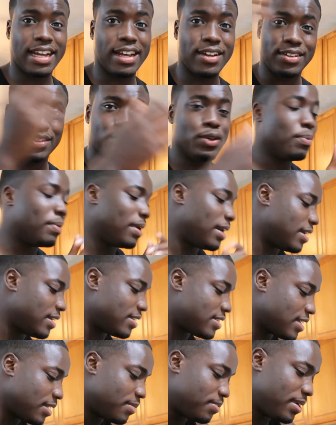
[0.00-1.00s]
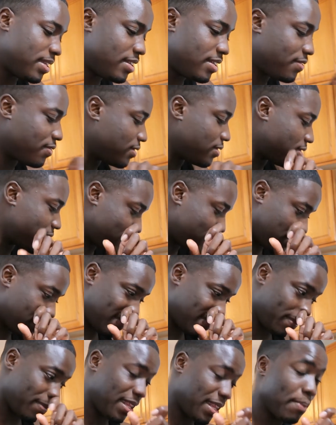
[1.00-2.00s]
Nobody is telling me different.
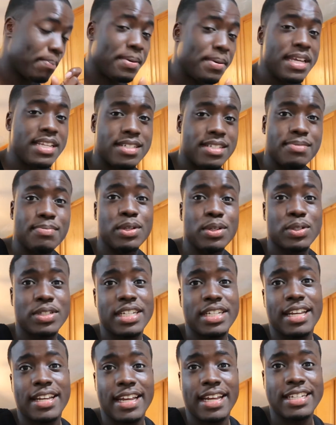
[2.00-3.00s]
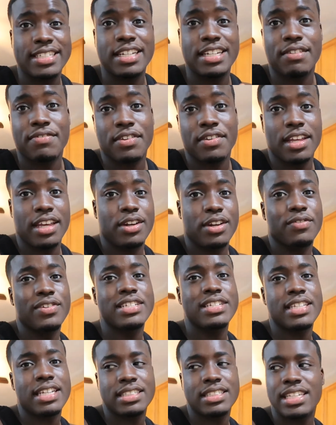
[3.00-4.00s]
The peach milkshake at Chick-fil-A. The
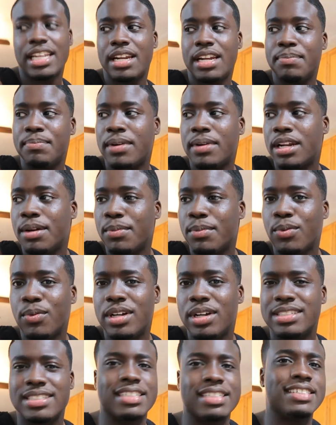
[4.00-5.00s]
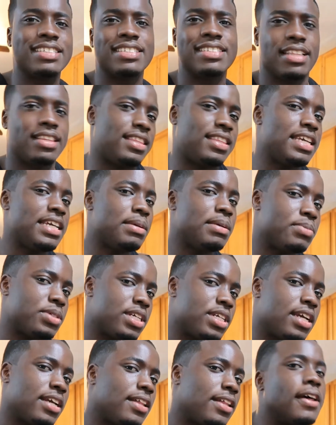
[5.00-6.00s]
reason that's not my number one is because of the theme
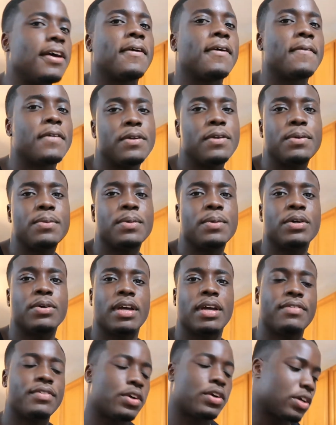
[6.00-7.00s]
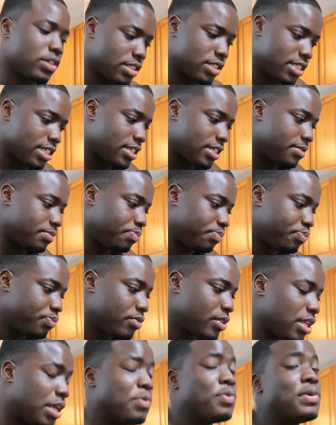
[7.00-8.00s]
shake. Like, we don't have it all the time.
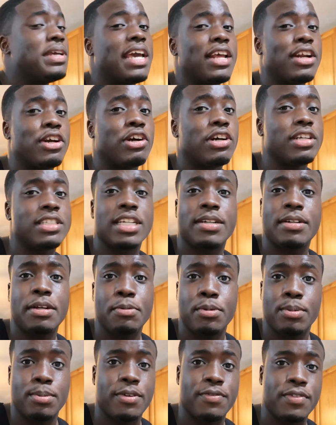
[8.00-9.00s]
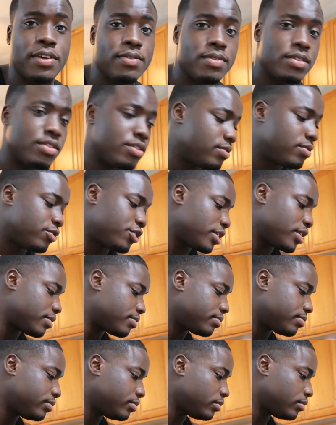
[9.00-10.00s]
If we had it all the time, that'd be my favorite drink.
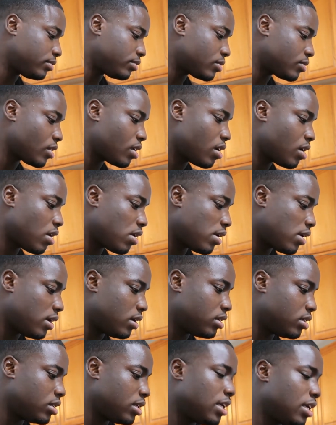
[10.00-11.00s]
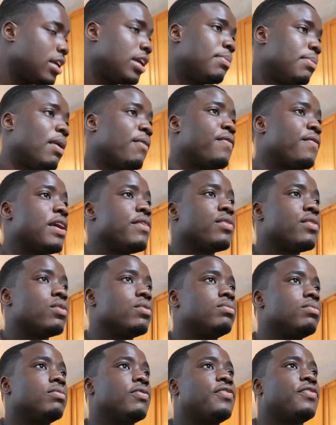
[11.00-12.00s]
My favorite
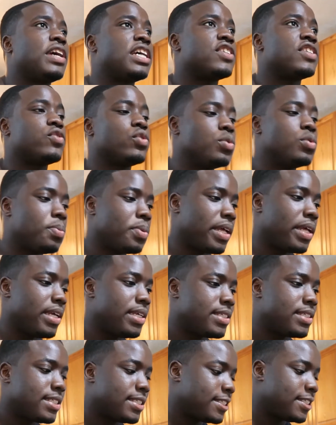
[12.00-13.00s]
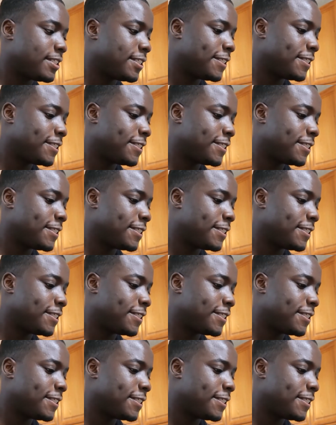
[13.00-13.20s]
fast food place.